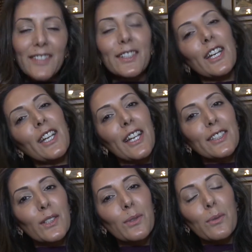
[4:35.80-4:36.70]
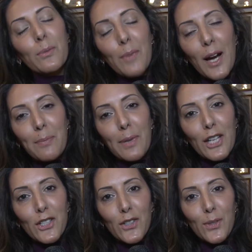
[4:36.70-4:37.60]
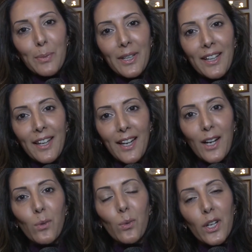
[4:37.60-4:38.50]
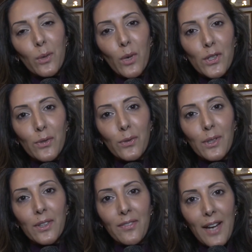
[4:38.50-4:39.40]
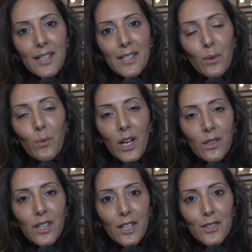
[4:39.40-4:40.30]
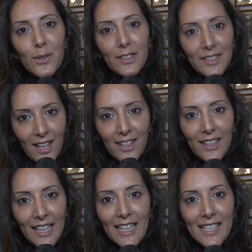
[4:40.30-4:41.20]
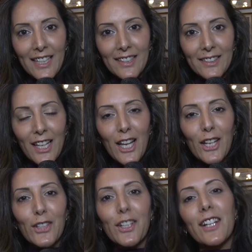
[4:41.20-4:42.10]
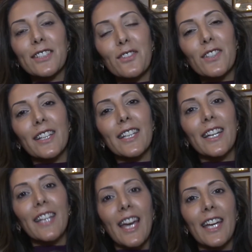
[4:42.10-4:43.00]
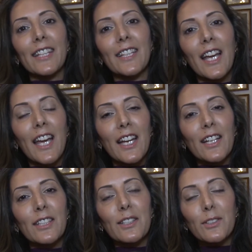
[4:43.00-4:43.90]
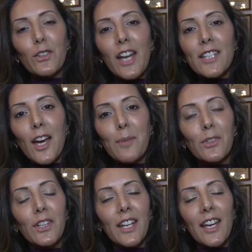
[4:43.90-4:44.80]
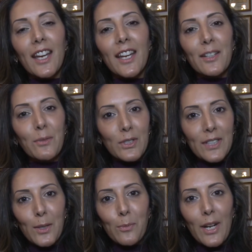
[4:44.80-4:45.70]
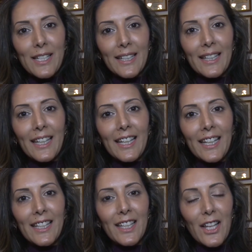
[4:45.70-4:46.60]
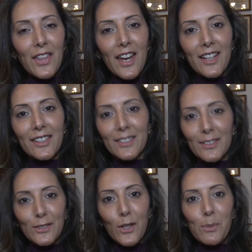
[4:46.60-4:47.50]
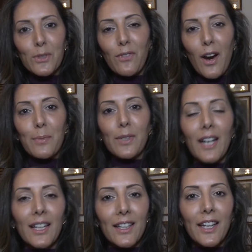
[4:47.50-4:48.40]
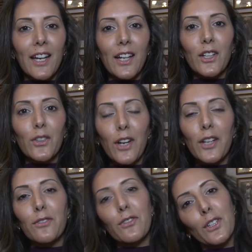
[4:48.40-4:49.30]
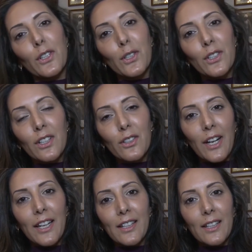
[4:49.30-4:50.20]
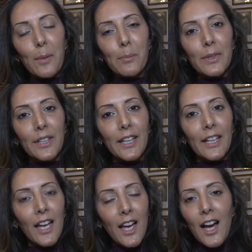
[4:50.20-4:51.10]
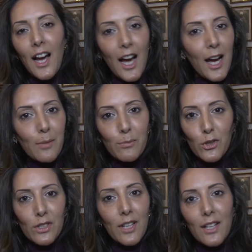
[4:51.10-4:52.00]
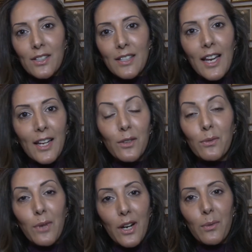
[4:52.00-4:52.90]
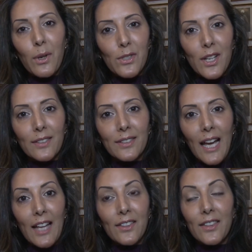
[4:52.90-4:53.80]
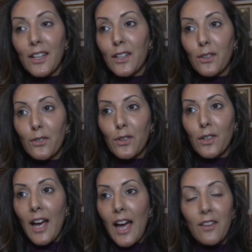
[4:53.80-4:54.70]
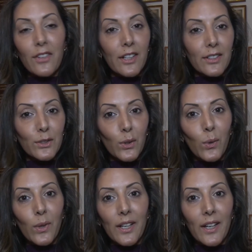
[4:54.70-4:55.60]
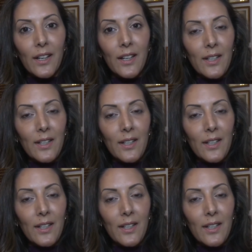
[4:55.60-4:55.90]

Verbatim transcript: say it's a, my pleasure to be here. What a wonderful event. Well done to ASAHCA ladies. You guys have done it again great time of the year. We're celebrating Eid. There is so much vibrant colour here, great food, great company. Um, just like to say, very well done and thank you for having us all here.